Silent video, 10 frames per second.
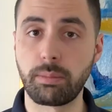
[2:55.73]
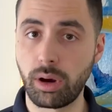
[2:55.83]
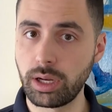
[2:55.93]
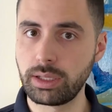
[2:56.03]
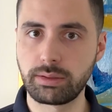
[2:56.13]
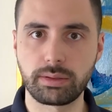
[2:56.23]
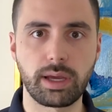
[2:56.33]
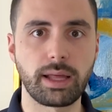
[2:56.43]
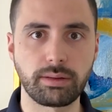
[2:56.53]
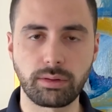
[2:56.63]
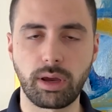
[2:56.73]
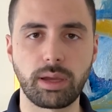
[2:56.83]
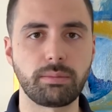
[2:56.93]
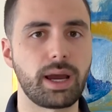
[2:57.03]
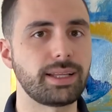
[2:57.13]
bought it at the
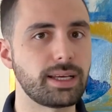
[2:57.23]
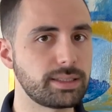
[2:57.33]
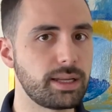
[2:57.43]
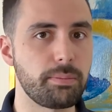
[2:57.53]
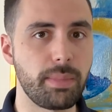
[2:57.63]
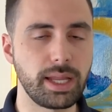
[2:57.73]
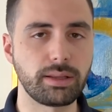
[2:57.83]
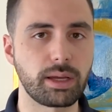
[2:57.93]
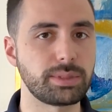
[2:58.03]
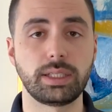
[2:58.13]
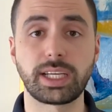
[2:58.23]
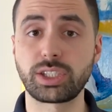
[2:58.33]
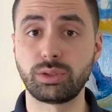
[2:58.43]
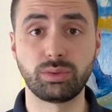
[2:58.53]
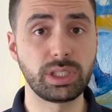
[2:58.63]
time. I tested it many times. It's
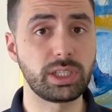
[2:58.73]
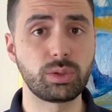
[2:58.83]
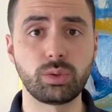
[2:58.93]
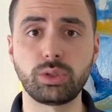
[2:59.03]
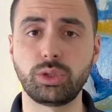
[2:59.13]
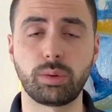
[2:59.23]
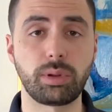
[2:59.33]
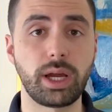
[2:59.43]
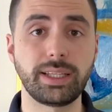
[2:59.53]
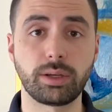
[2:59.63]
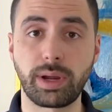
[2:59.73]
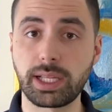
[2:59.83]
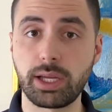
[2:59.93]
actually really cool. You apply it directly